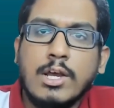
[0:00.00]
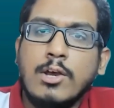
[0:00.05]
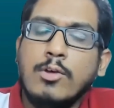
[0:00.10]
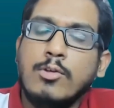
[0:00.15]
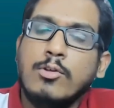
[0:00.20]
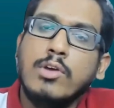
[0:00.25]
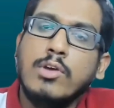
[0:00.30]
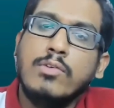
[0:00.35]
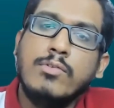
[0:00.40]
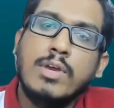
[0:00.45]

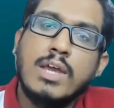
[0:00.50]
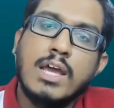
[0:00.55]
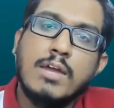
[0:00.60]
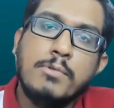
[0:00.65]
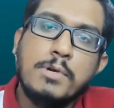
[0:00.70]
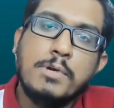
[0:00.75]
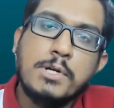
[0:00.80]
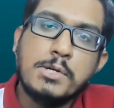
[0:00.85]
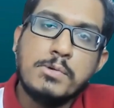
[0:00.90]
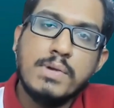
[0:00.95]
So if you can
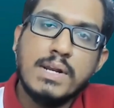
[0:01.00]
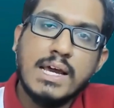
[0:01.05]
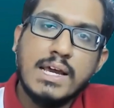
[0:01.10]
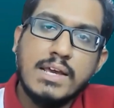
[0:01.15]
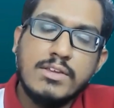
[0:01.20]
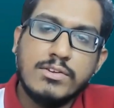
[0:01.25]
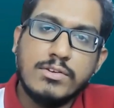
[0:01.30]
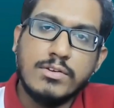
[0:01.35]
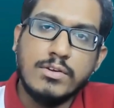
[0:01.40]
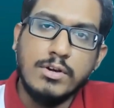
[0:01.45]

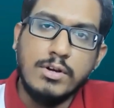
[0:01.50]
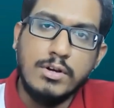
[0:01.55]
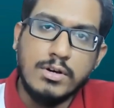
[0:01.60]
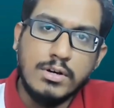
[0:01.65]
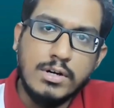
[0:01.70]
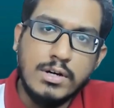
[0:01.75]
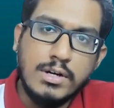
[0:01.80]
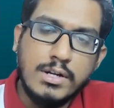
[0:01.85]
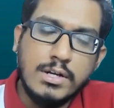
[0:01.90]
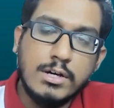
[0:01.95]
visualize
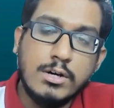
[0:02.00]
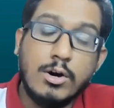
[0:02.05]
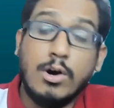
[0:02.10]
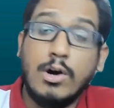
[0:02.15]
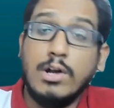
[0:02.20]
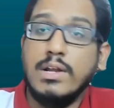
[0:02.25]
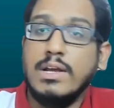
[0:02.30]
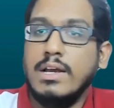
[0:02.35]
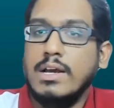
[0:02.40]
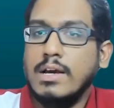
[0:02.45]
good
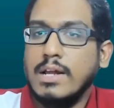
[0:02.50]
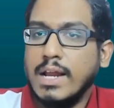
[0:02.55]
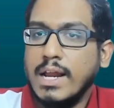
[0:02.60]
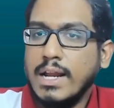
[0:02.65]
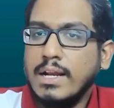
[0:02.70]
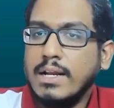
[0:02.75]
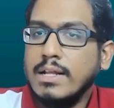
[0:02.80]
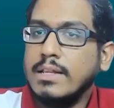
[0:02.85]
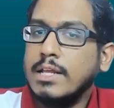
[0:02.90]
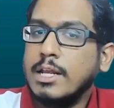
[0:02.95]
or great,